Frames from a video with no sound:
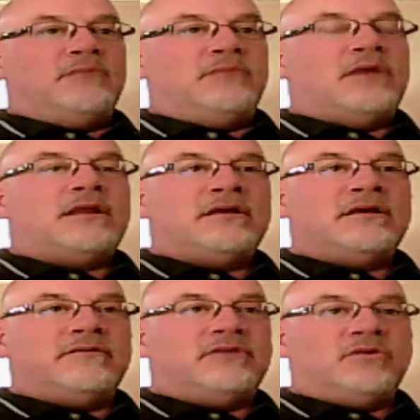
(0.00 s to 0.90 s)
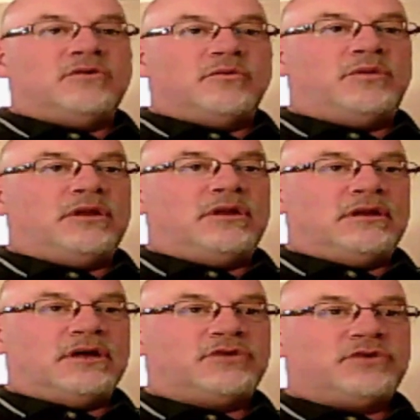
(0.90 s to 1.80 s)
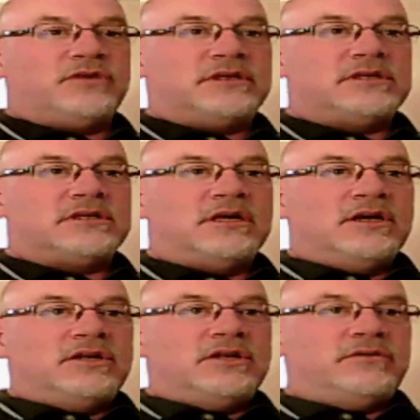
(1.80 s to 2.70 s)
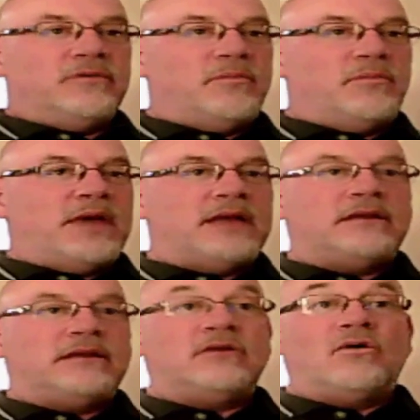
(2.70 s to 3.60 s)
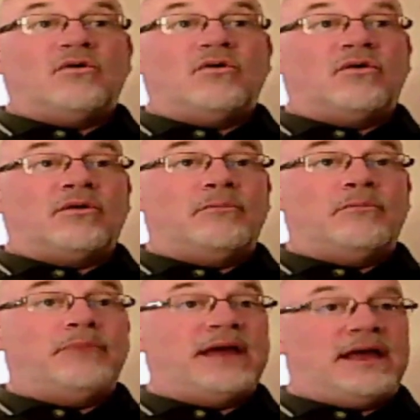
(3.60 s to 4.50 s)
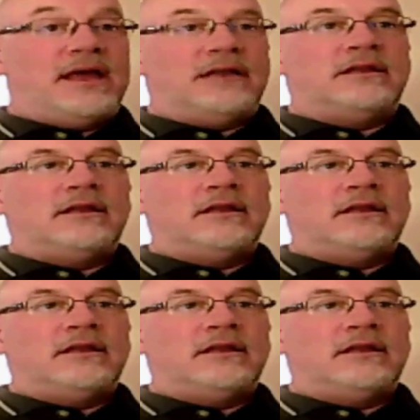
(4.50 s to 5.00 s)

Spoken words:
many of the European countries to abandon or ban